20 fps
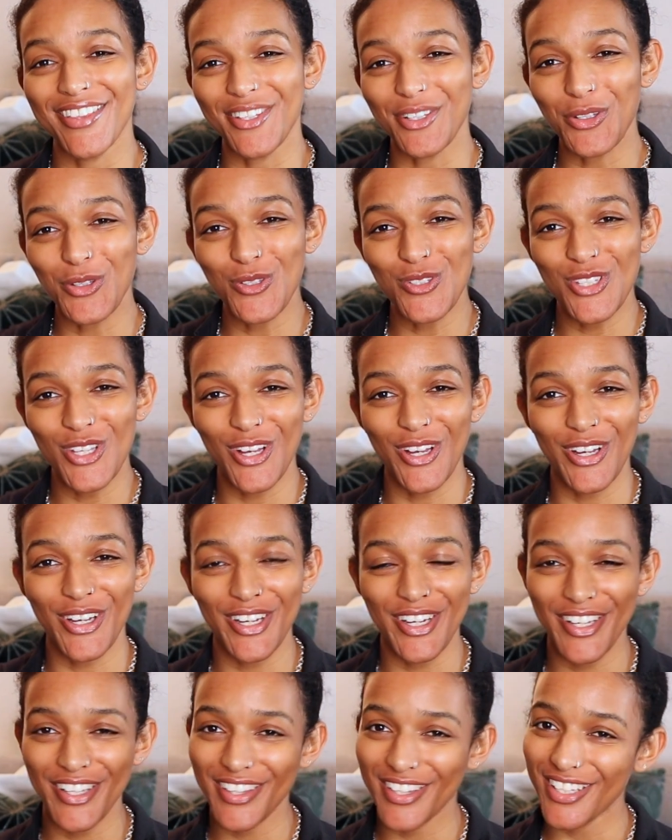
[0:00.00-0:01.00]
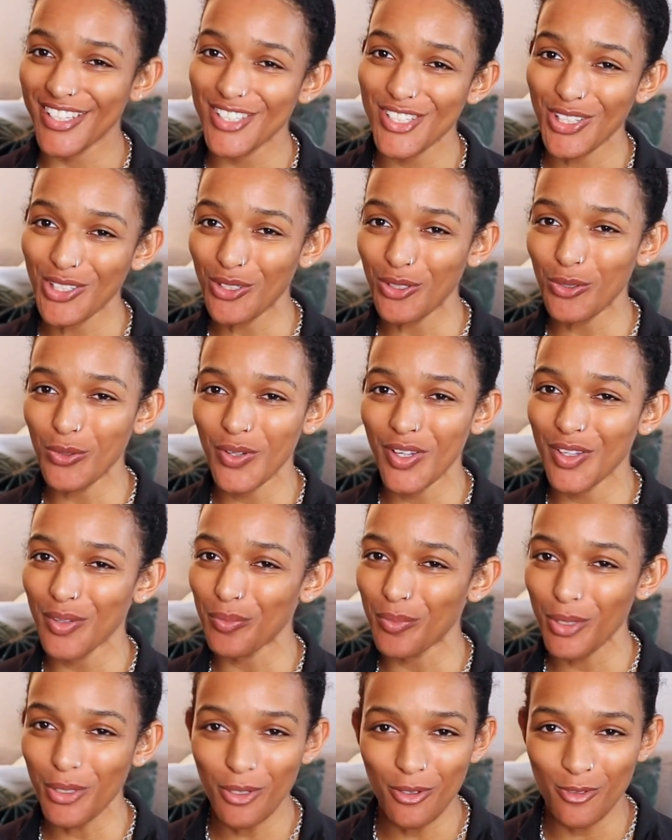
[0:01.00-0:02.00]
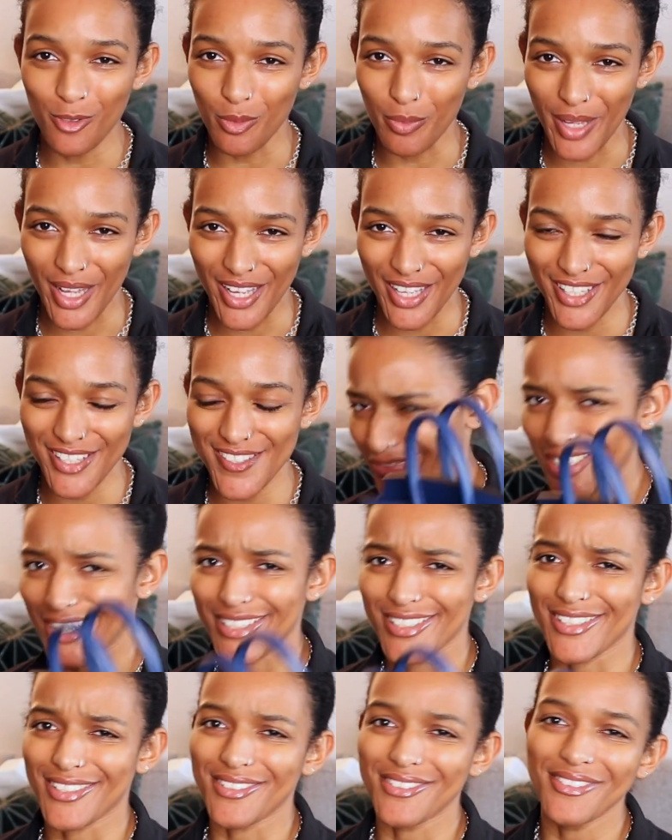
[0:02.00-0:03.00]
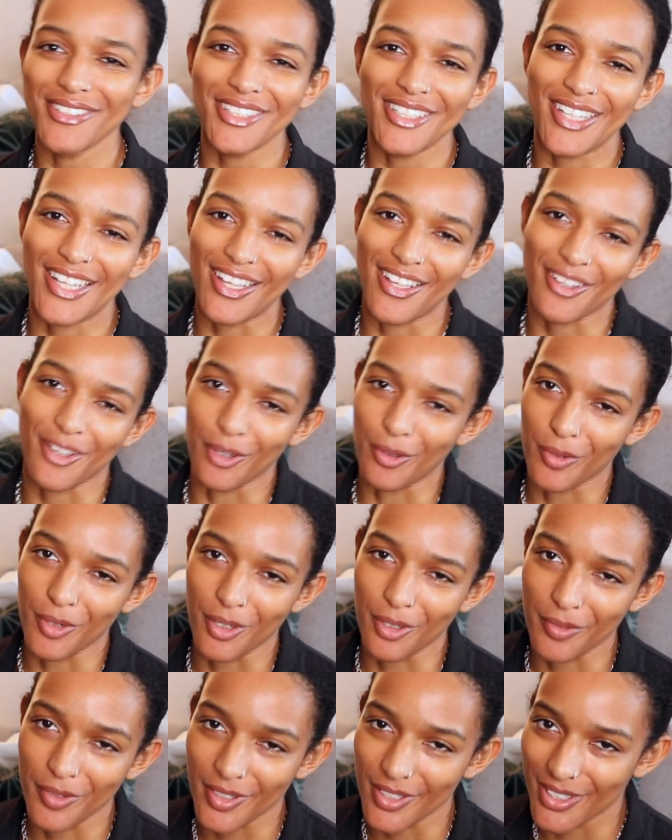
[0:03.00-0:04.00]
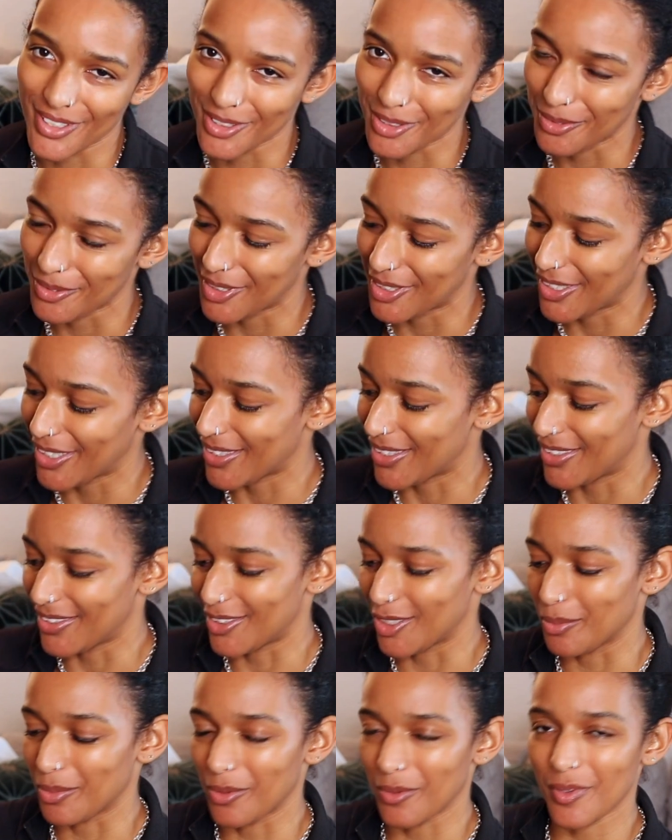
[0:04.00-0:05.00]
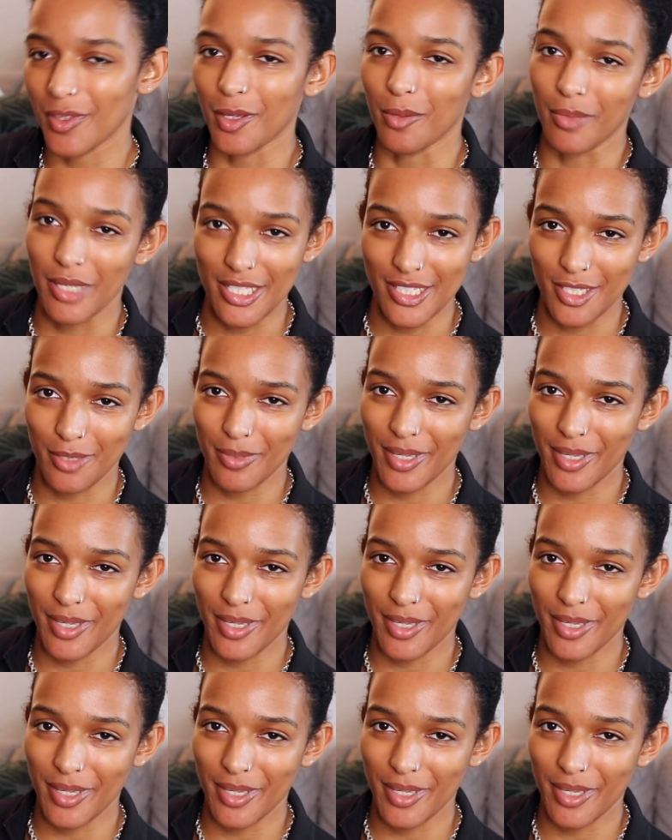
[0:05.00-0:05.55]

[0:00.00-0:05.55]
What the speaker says: those are the two beautiful bags. Like I said, you really can't go wrong with either one. I think they're both amazing